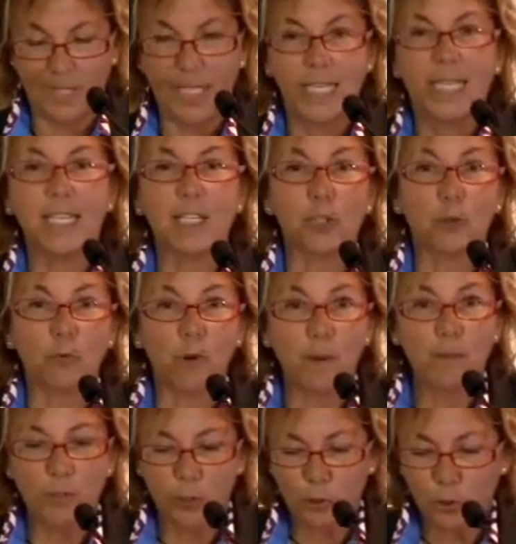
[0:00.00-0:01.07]
in a
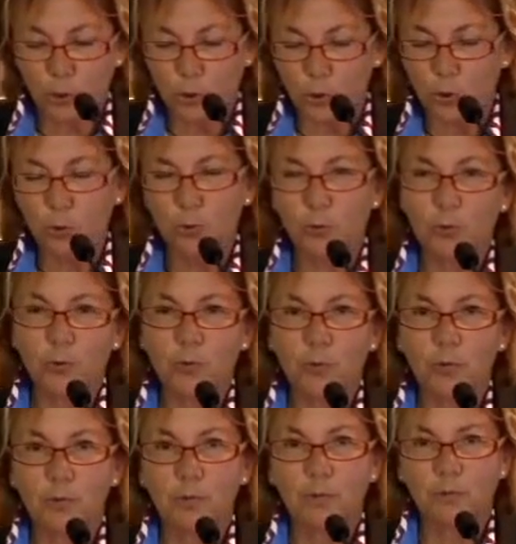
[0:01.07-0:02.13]
Grummond
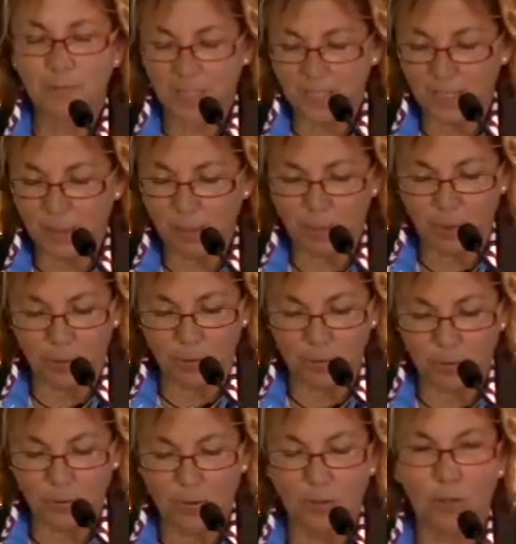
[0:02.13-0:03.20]
Goose flying
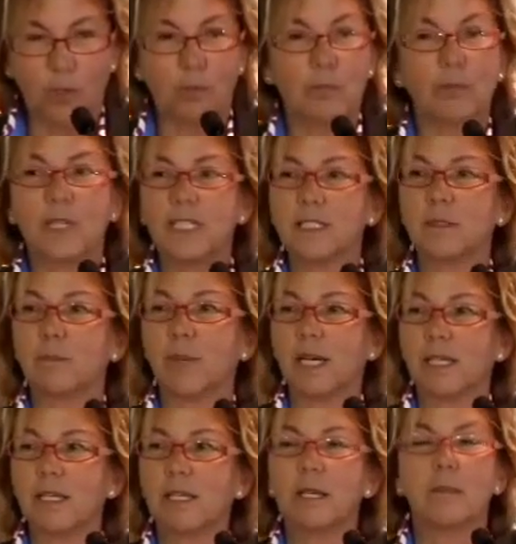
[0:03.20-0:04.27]
boat operated
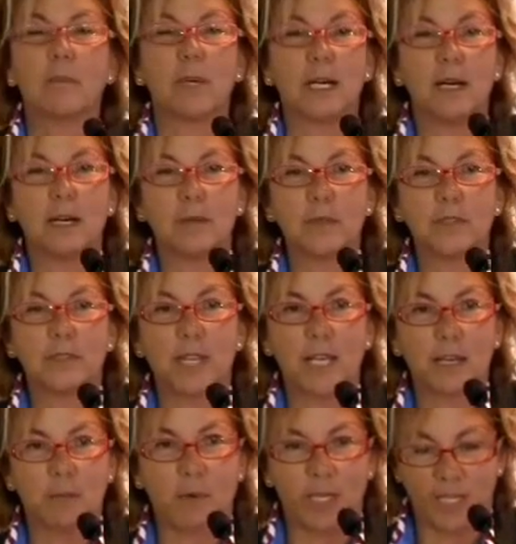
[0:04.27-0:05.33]
by Bahama's
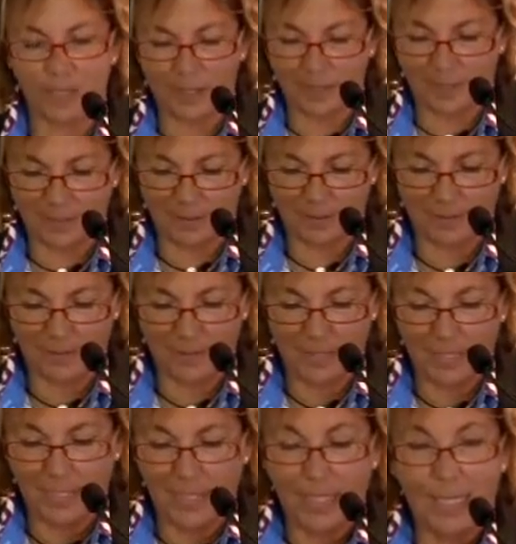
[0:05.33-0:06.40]
Airways.
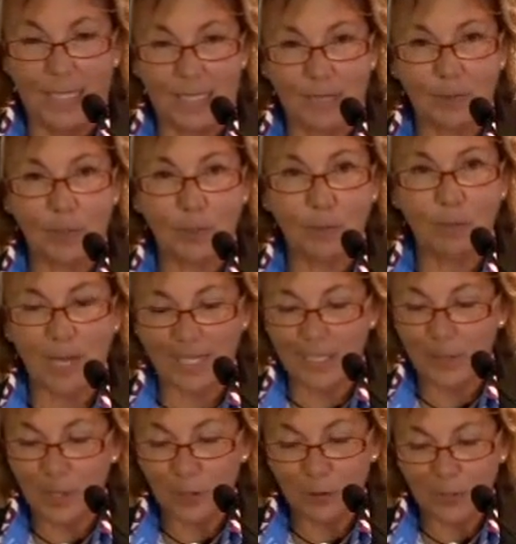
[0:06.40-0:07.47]
And I'm told back
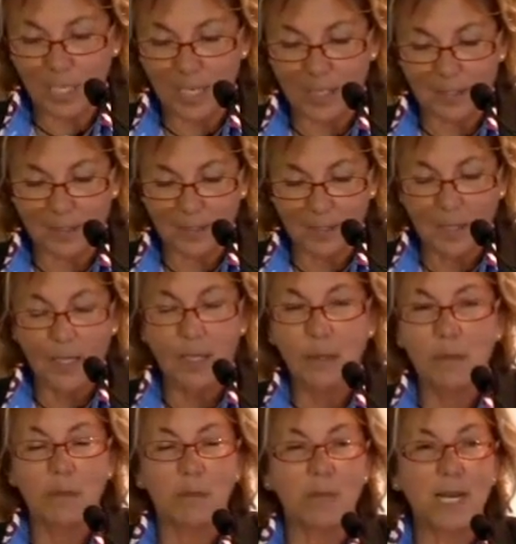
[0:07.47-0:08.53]
in those days,
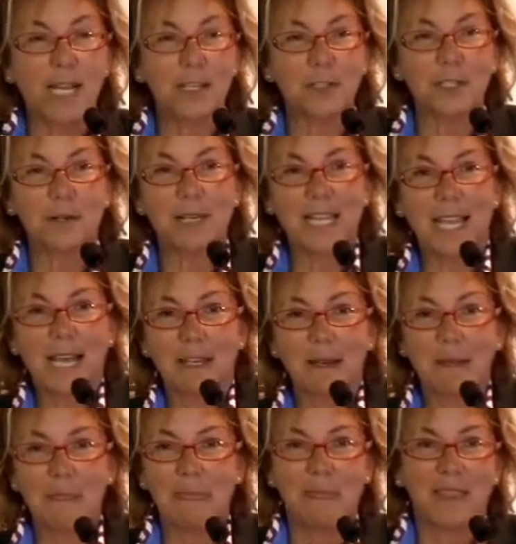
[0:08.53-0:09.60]
planes only had
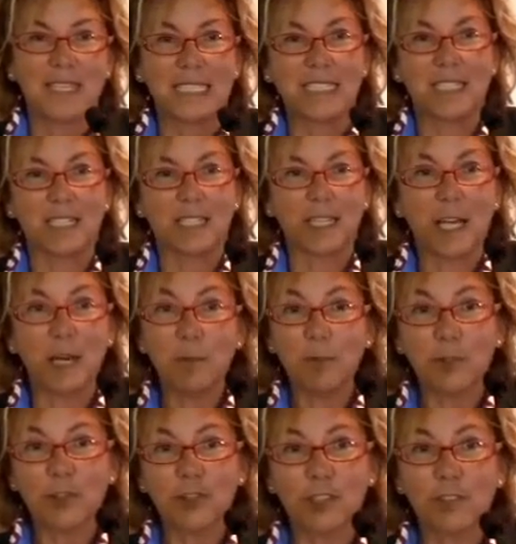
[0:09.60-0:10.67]
a
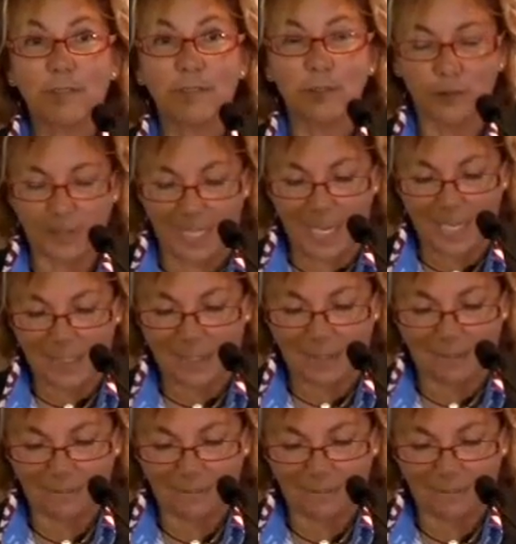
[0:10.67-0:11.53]
compass and a fuel gauge.